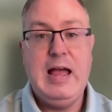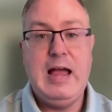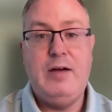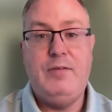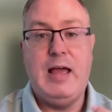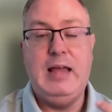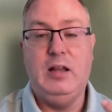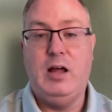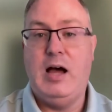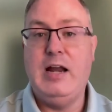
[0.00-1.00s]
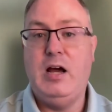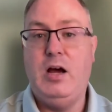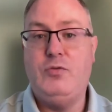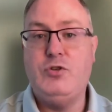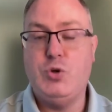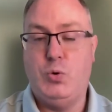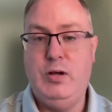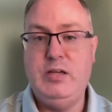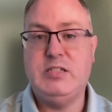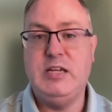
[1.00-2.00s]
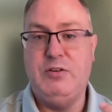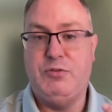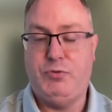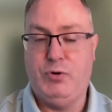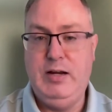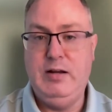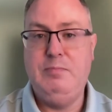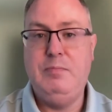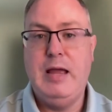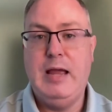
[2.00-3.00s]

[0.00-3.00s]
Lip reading: have a lot of choice and freedom